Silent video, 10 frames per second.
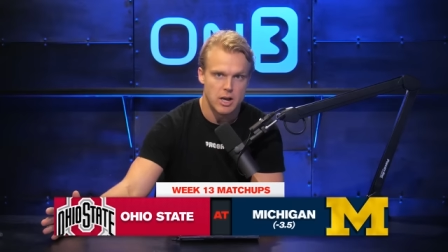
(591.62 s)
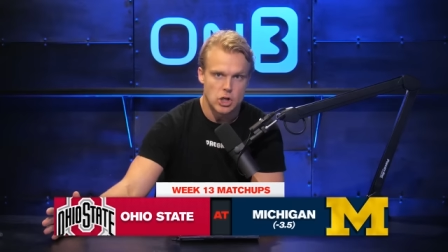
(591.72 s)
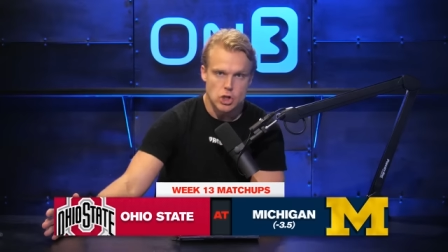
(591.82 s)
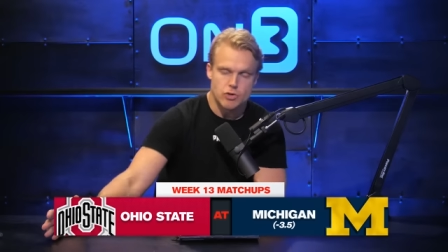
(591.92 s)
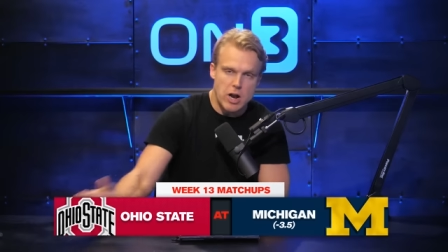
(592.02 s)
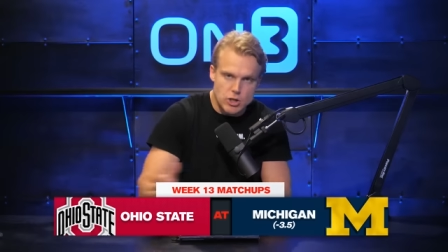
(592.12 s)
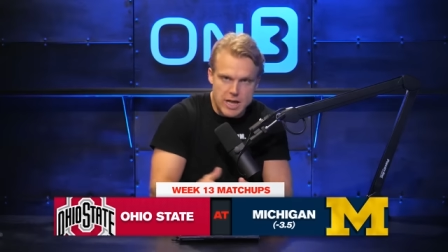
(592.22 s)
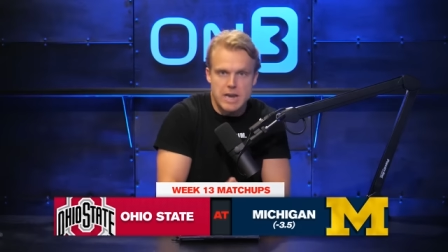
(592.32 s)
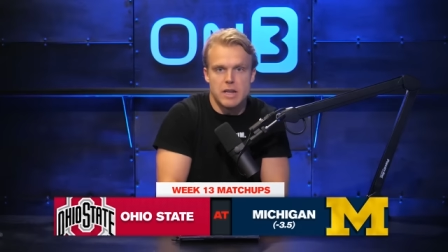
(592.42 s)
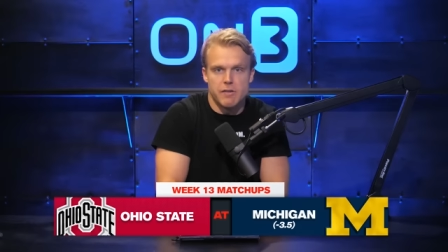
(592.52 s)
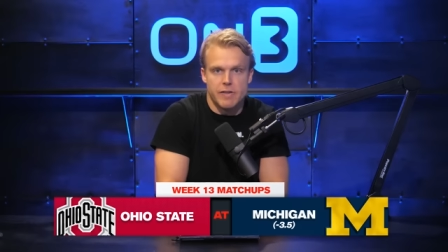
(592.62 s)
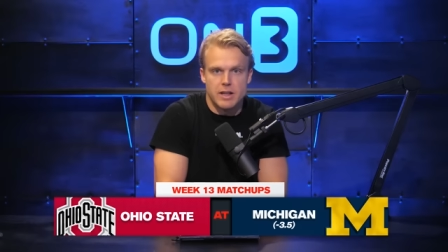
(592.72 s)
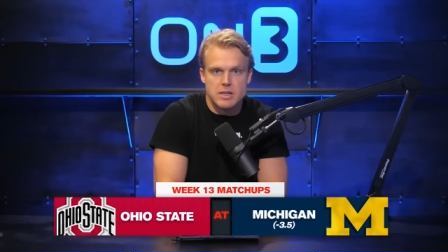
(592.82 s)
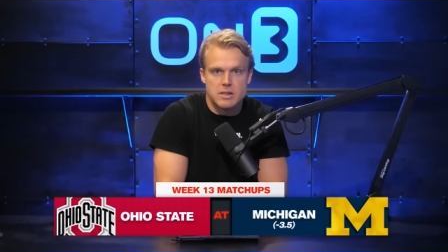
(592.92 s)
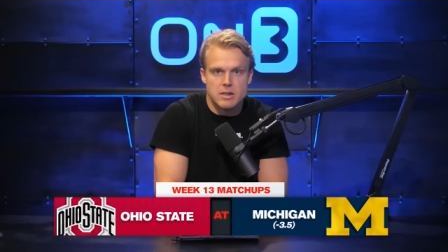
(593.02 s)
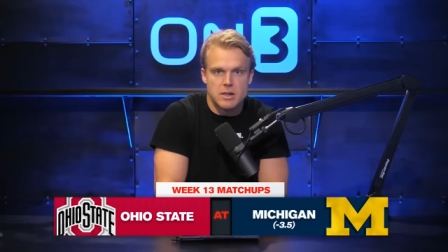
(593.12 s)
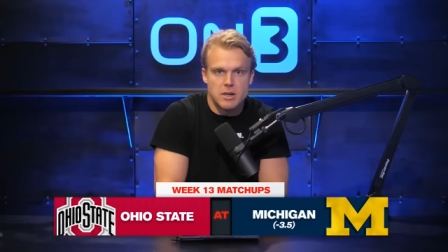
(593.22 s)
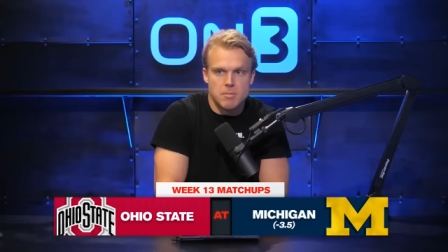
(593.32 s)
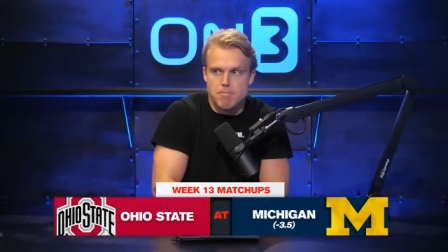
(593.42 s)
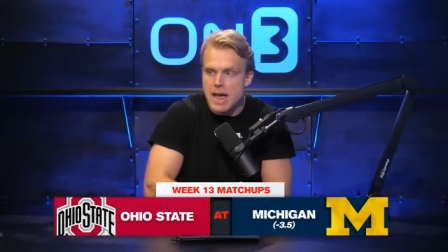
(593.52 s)
stretching that defense,
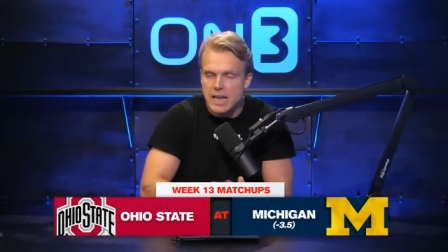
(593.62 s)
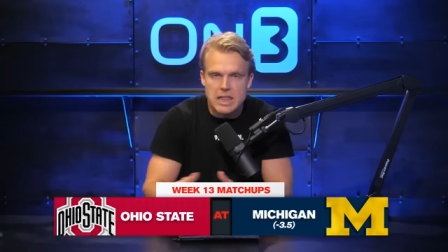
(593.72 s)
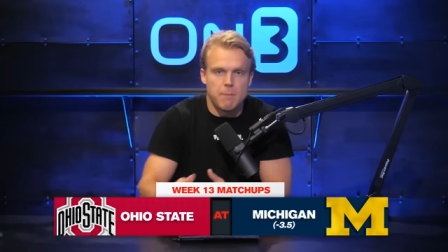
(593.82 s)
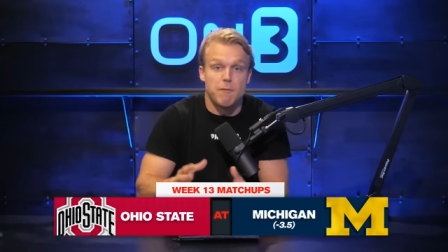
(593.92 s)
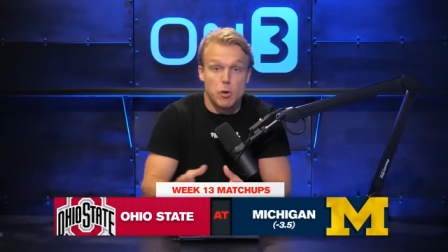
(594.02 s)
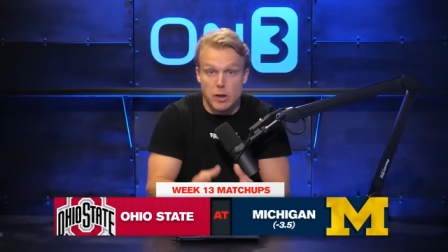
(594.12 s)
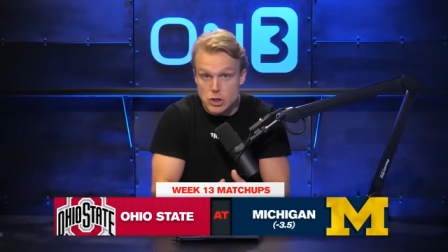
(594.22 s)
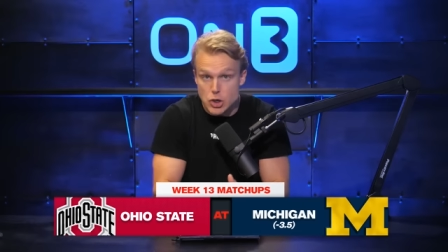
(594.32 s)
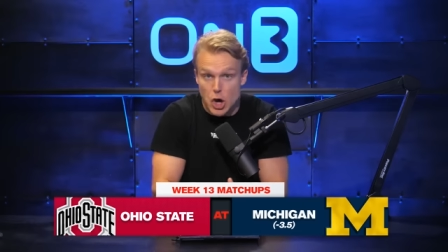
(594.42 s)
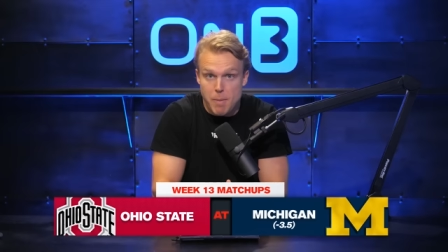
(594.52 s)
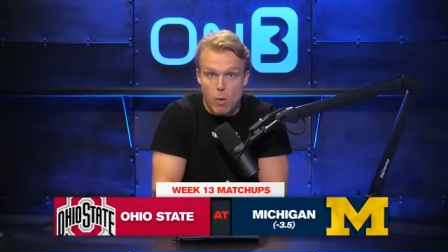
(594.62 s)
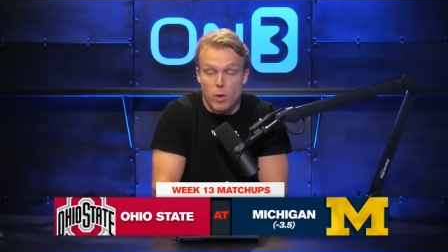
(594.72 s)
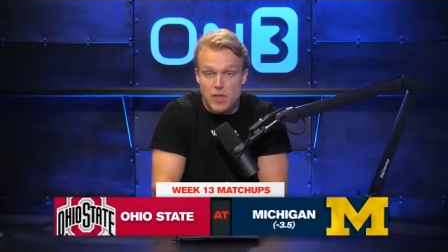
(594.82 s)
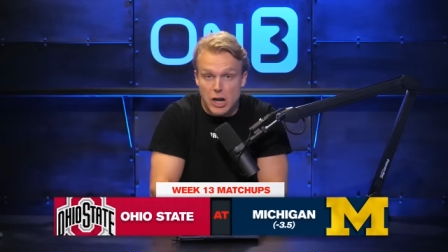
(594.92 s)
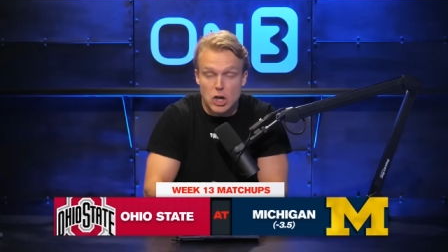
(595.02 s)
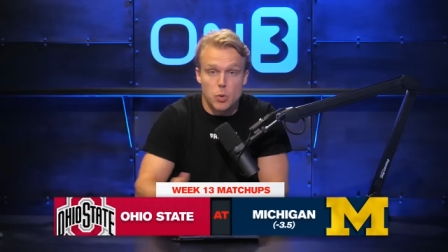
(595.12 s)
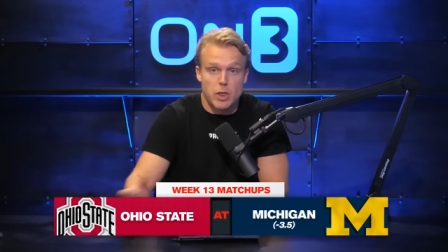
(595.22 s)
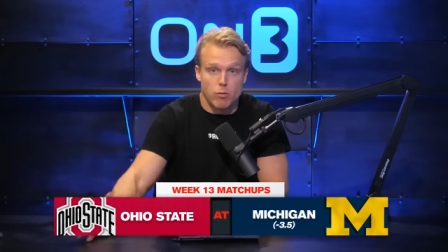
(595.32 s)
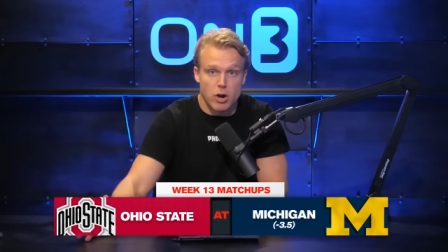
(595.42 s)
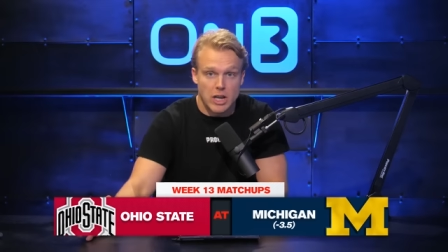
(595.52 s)
making them feel concerned about what they can do in
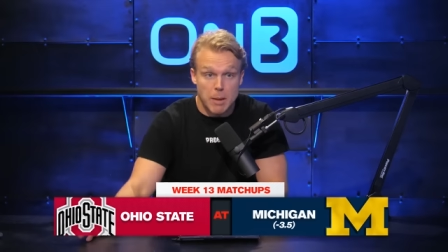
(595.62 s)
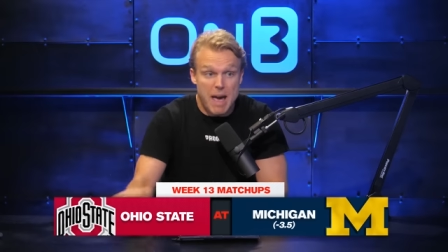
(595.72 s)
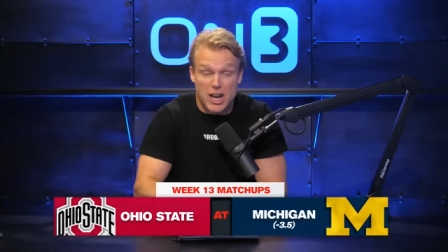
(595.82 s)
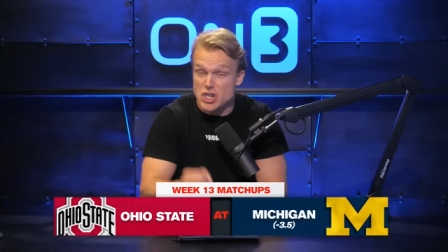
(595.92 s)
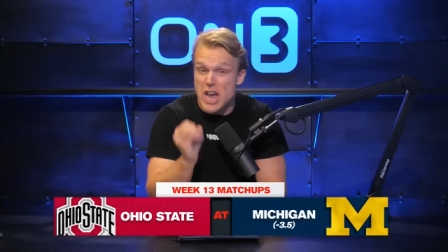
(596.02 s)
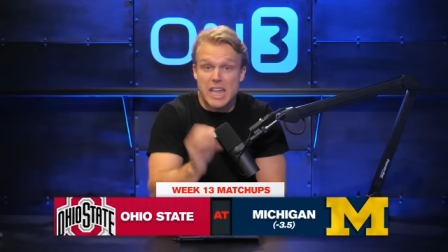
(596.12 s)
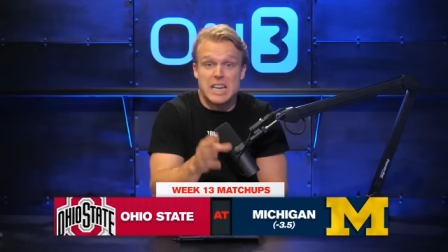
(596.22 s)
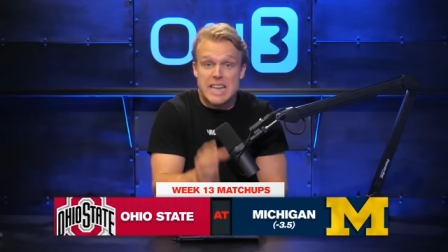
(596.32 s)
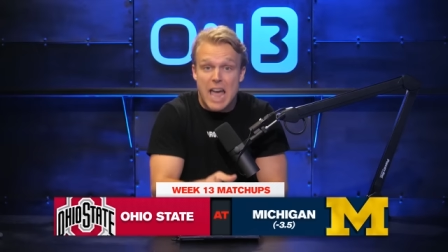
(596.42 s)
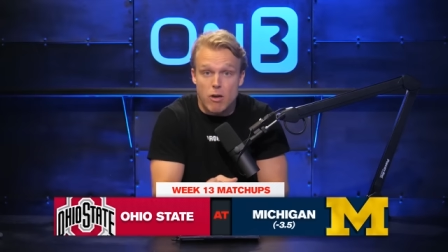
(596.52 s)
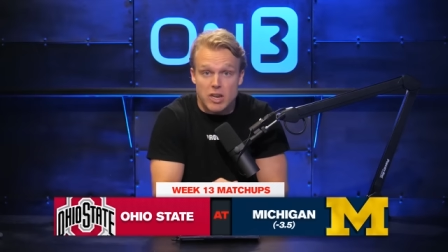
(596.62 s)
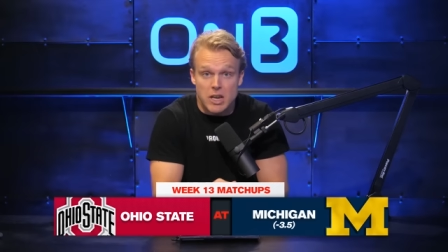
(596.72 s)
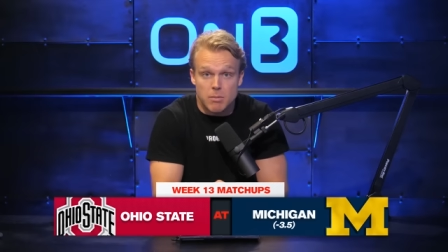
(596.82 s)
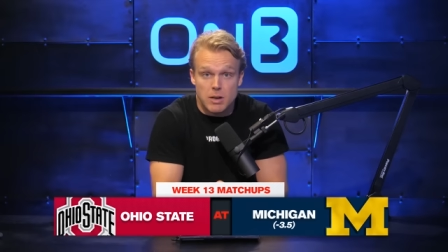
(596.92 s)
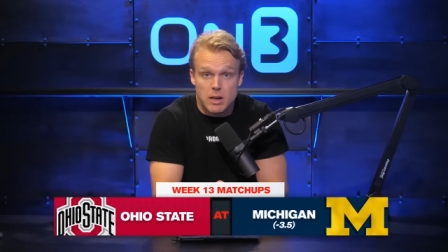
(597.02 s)
the run game, heck, checking it down to him.